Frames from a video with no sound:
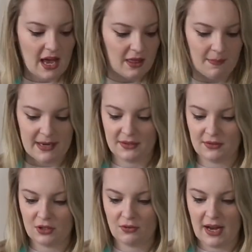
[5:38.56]
other piece of
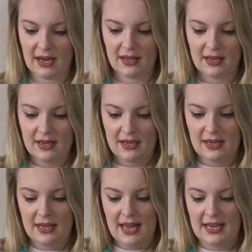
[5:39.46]
string
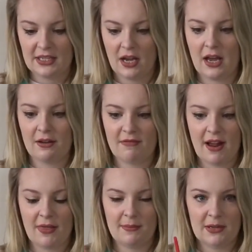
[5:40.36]
and tie it
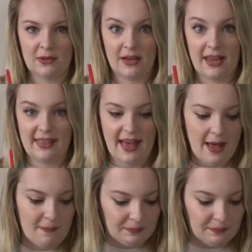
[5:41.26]
around the middle like that